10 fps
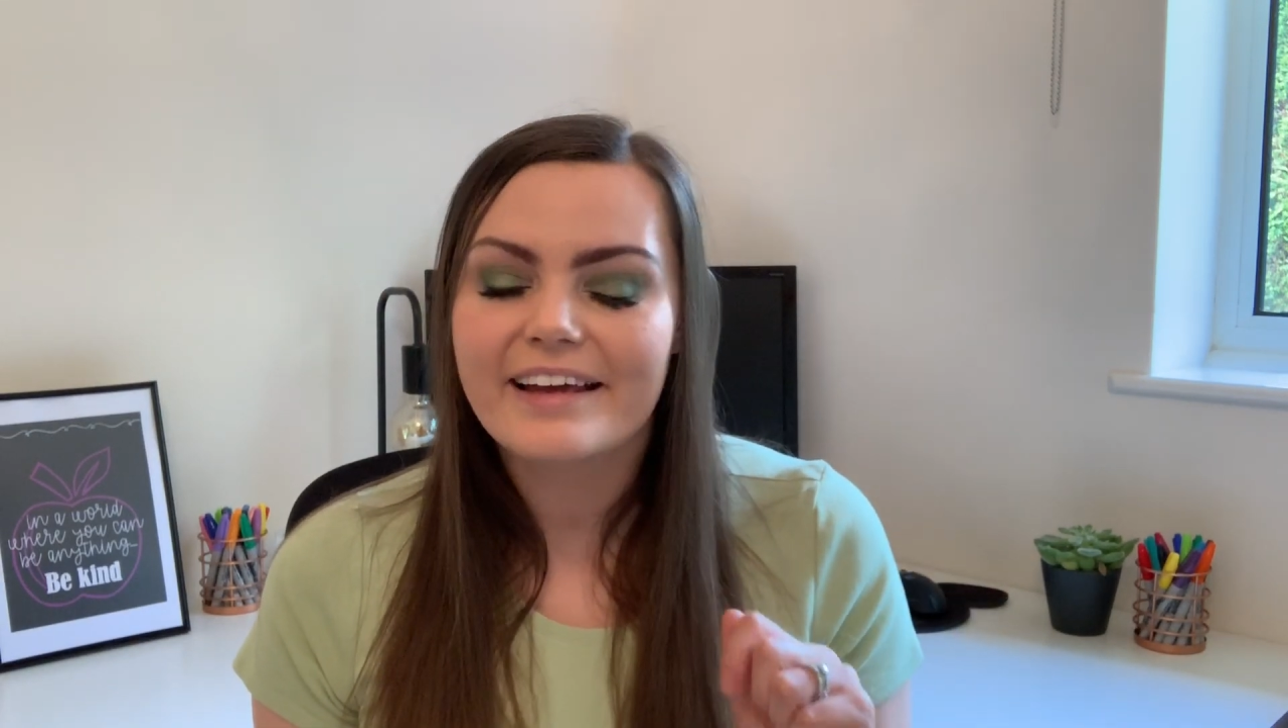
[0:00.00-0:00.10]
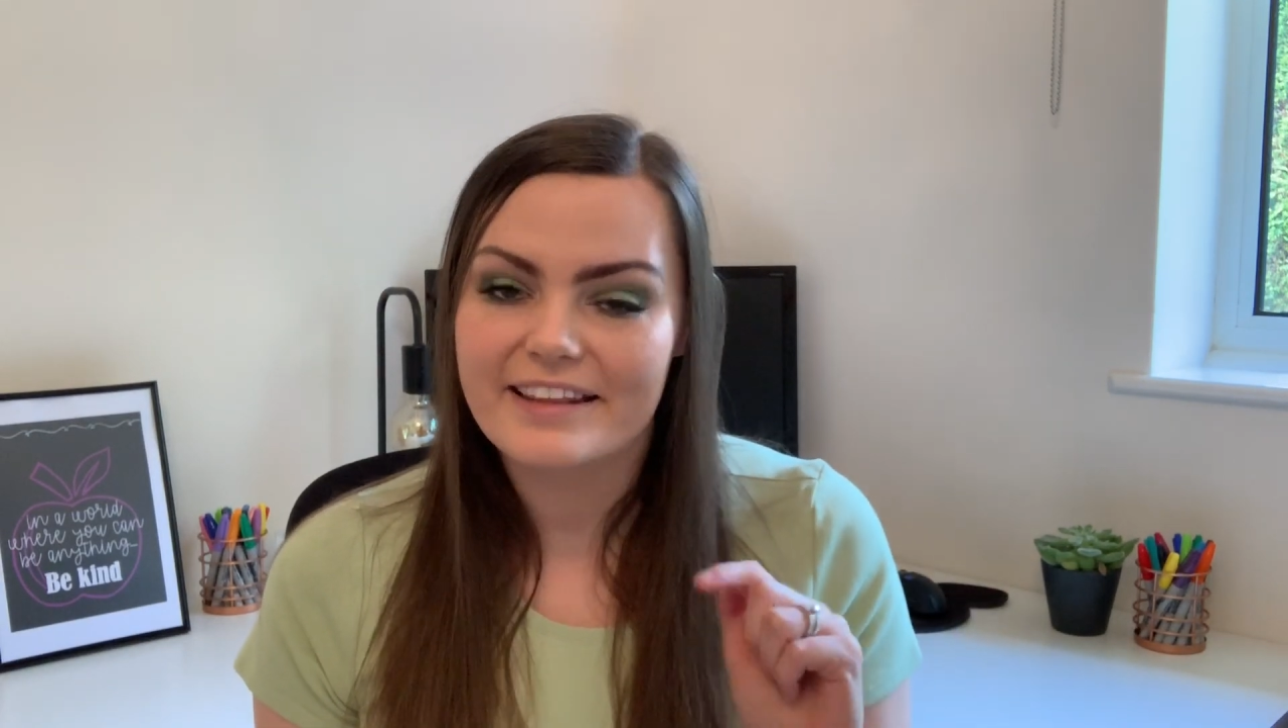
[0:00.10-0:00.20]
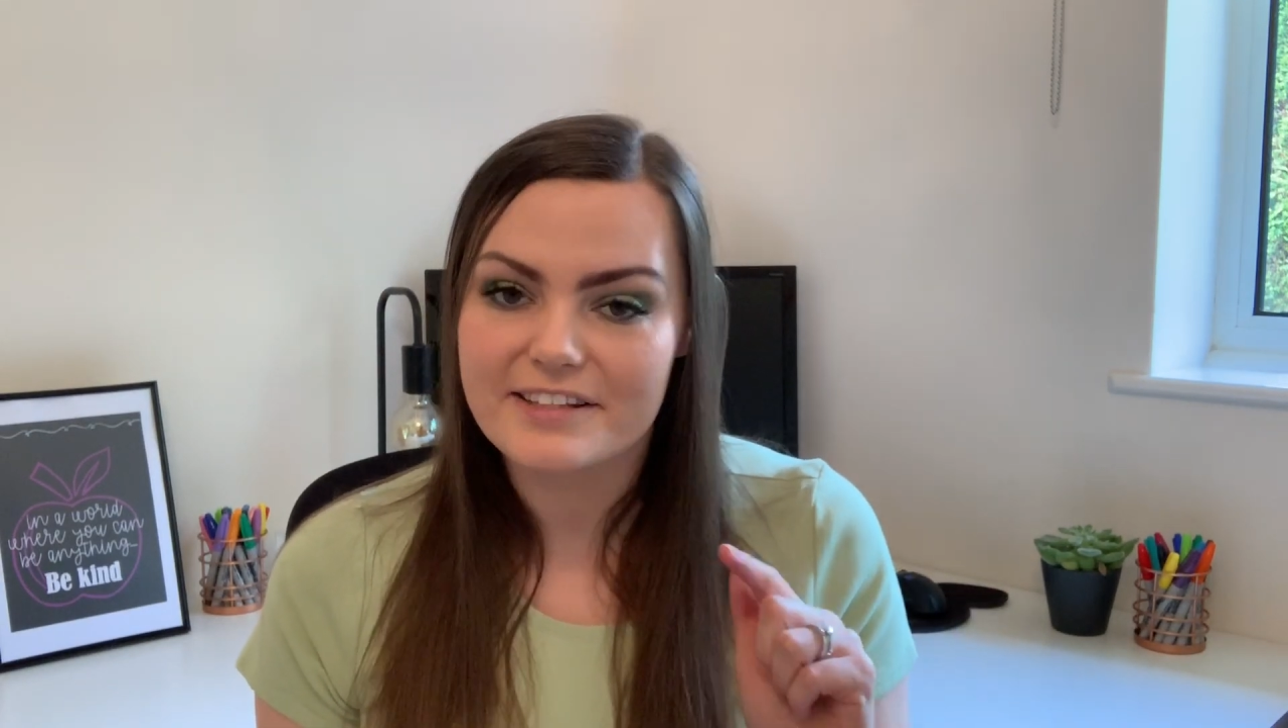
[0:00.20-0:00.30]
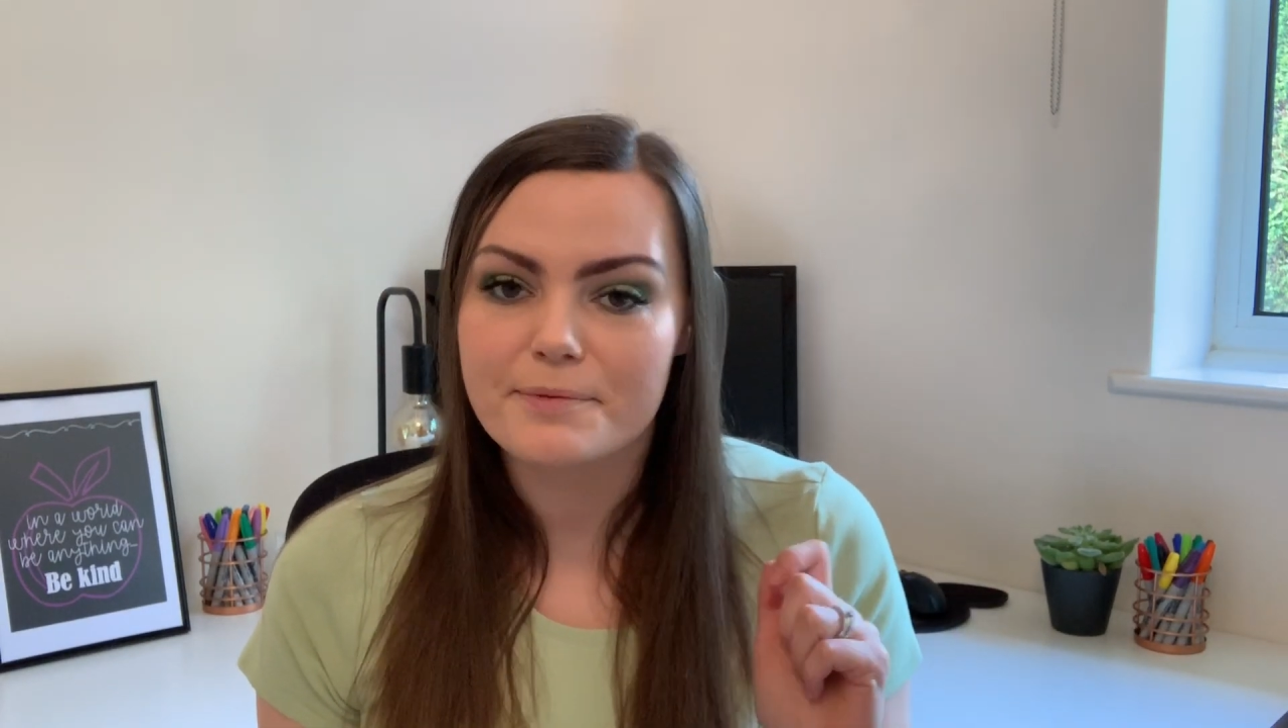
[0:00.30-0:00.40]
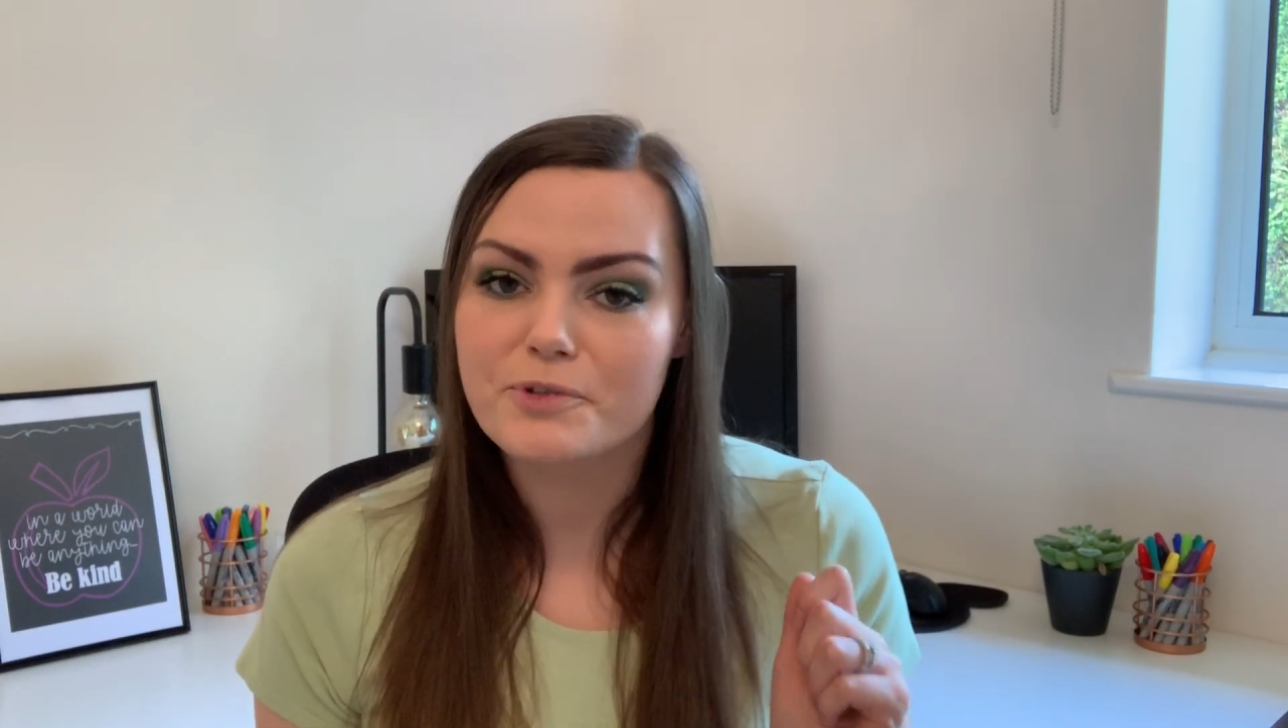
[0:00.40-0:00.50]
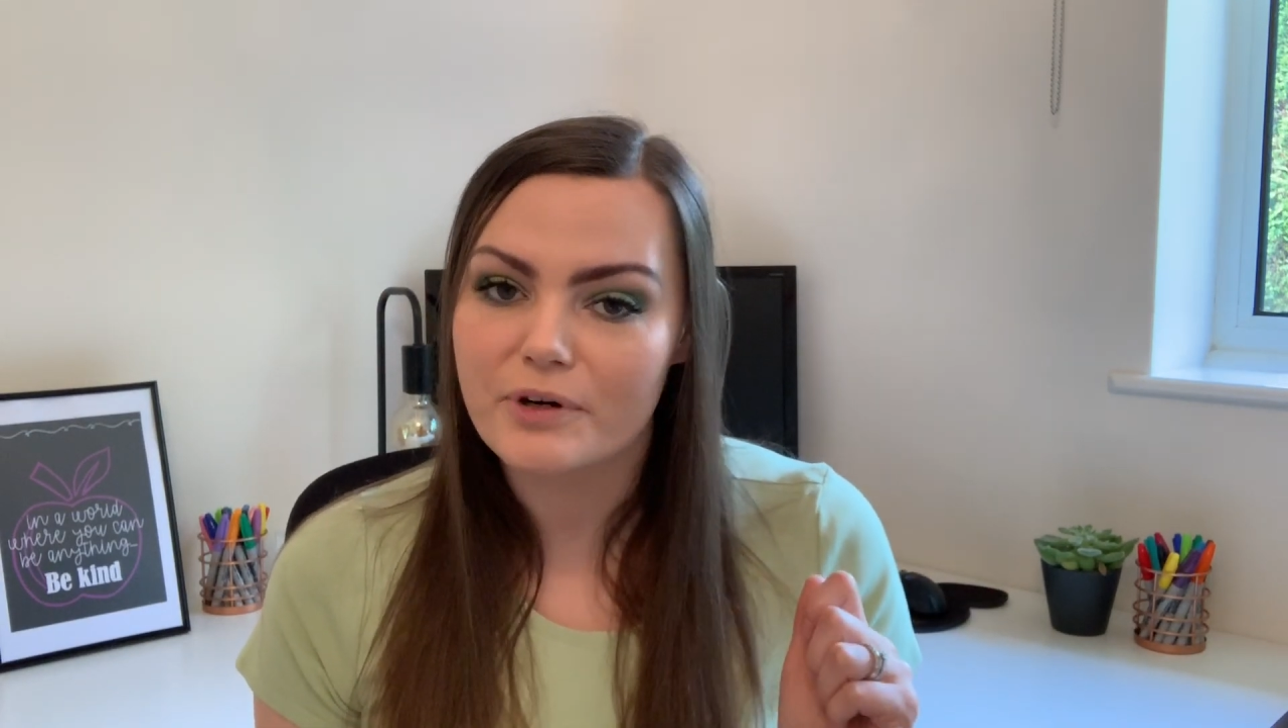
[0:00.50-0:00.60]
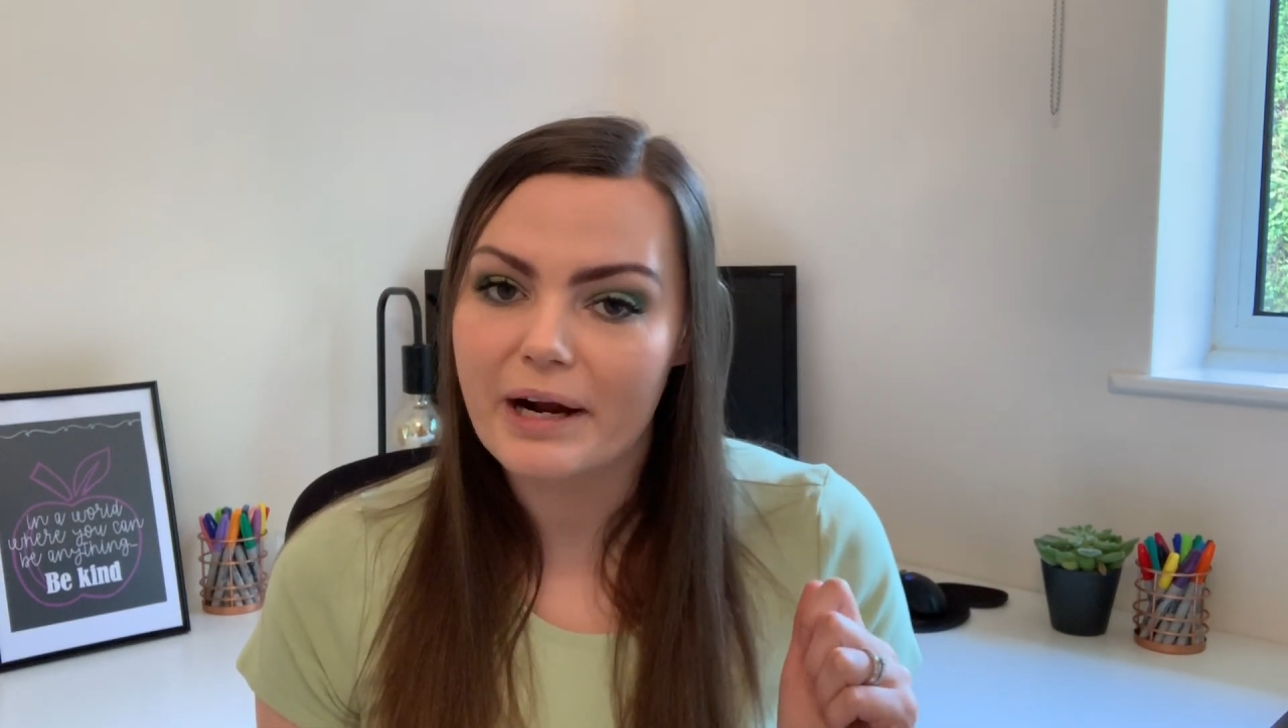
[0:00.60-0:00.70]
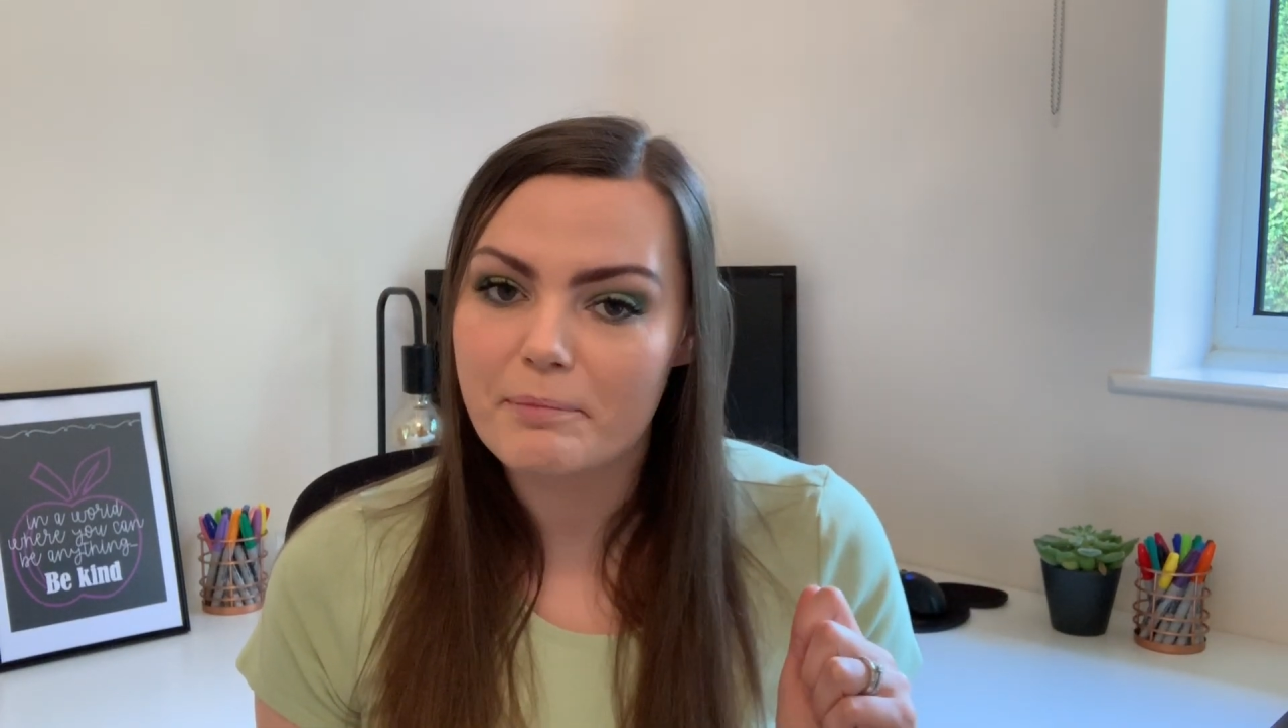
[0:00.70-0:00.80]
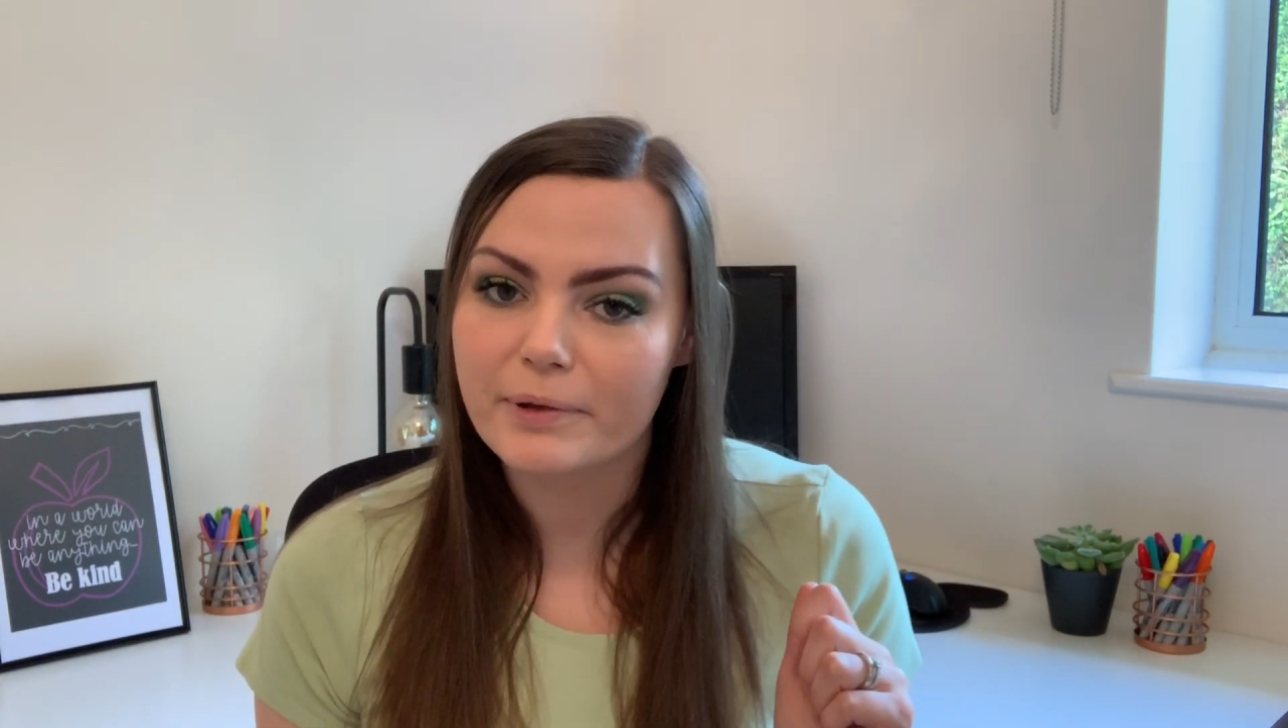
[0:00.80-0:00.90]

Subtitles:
hit the subscribe